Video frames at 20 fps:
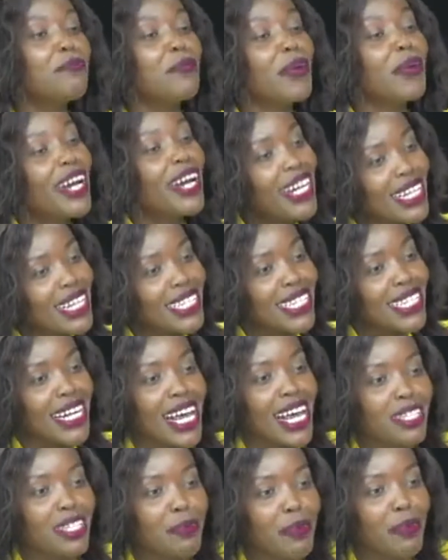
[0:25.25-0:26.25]
and Mary
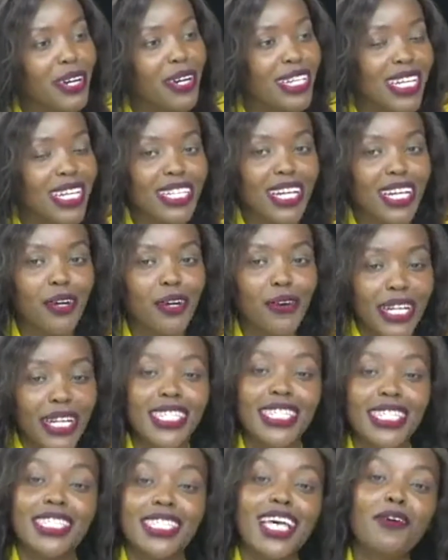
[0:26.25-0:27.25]
is an aspirant at
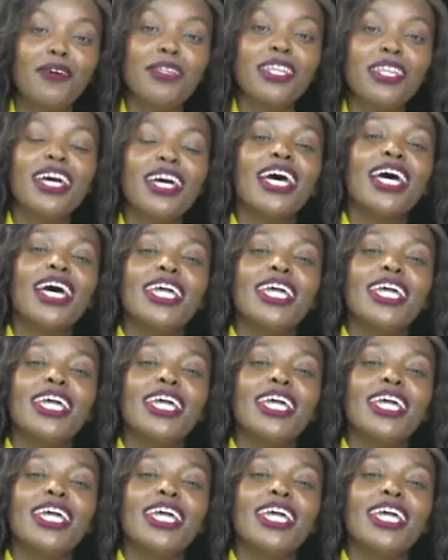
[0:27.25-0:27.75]
Dagoretti South.